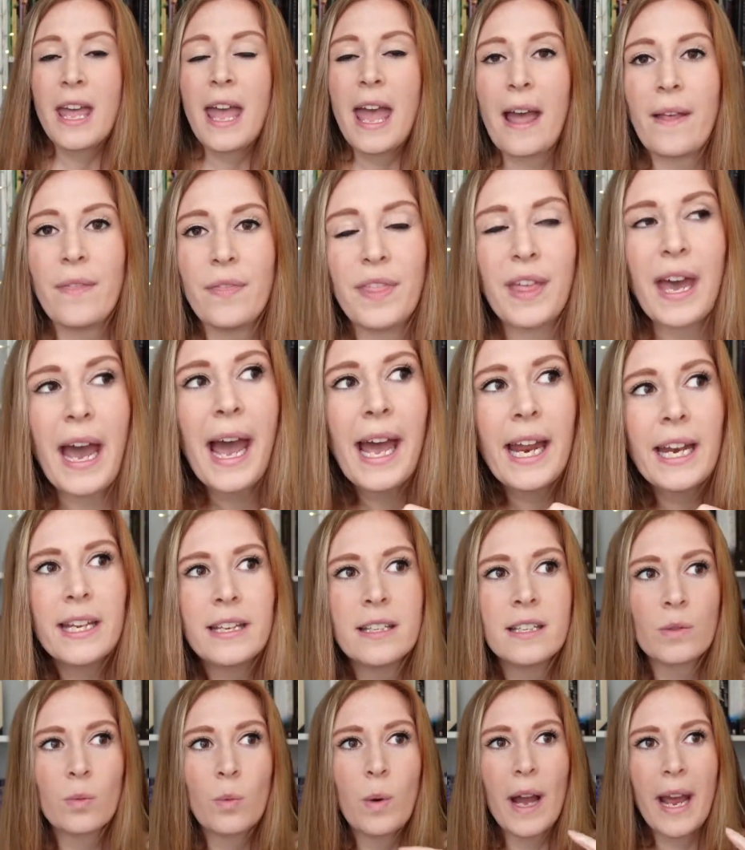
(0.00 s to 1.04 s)
And that
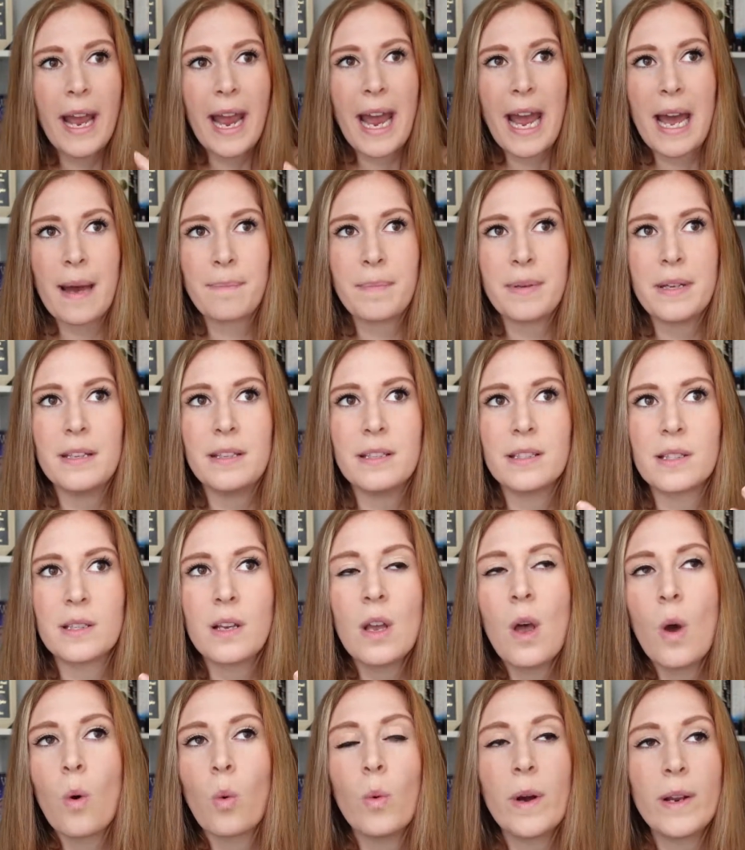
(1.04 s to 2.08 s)
is what happens
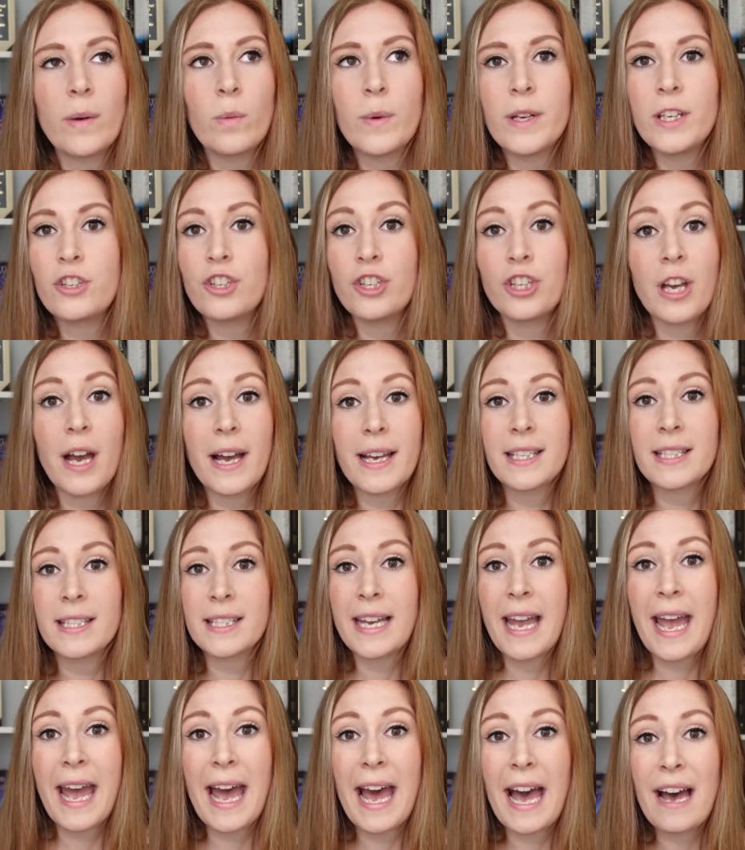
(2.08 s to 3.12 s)
when we just
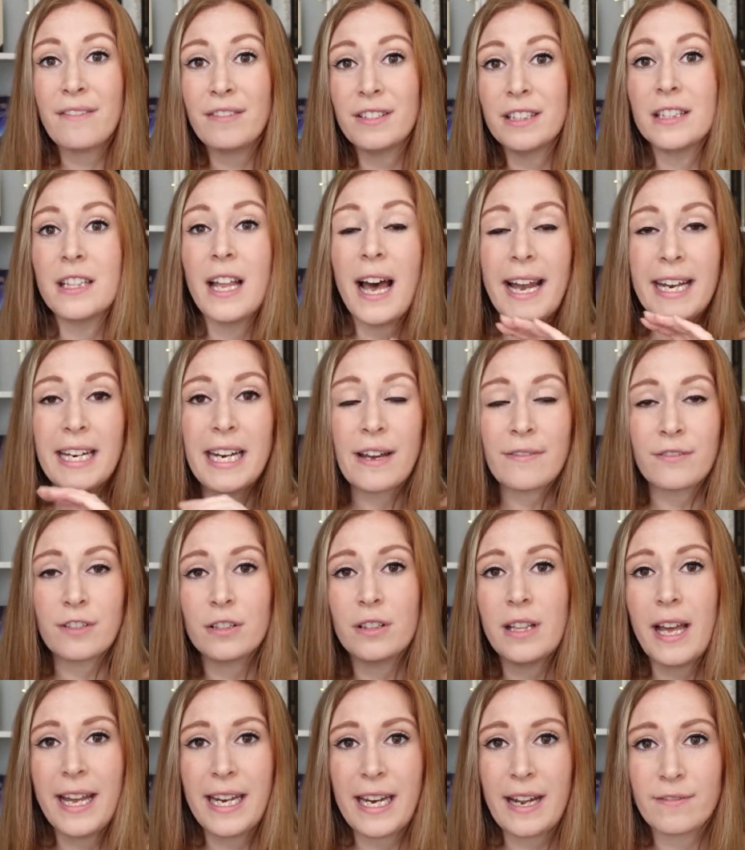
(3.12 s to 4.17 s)
have line after
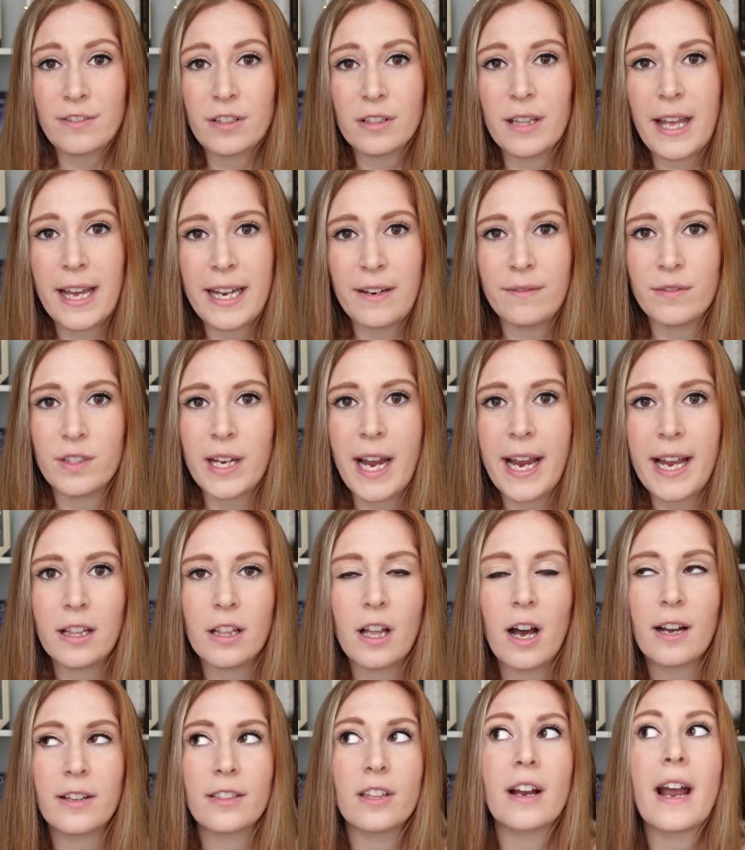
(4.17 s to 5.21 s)
line after line of dialogue.